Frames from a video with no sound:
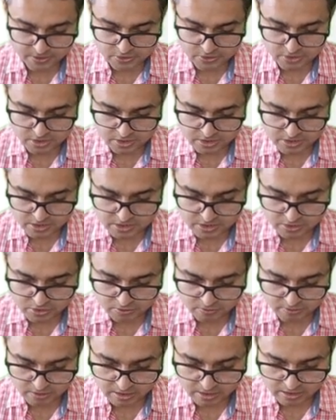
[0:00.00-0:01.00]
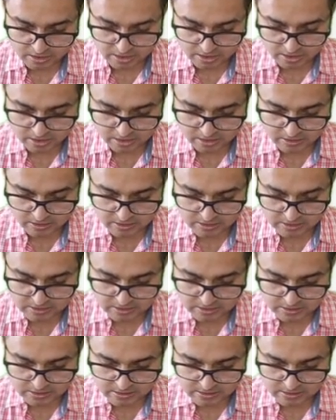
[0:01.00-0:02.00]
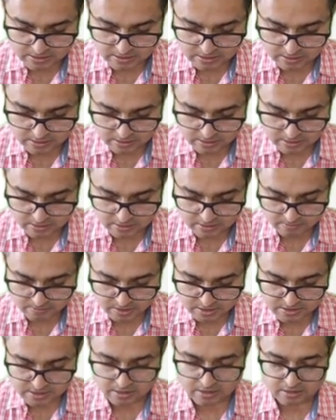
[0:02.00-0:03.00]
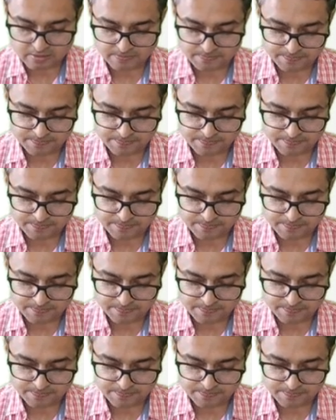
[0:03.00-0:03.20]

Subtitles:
Just you will cut this muscle.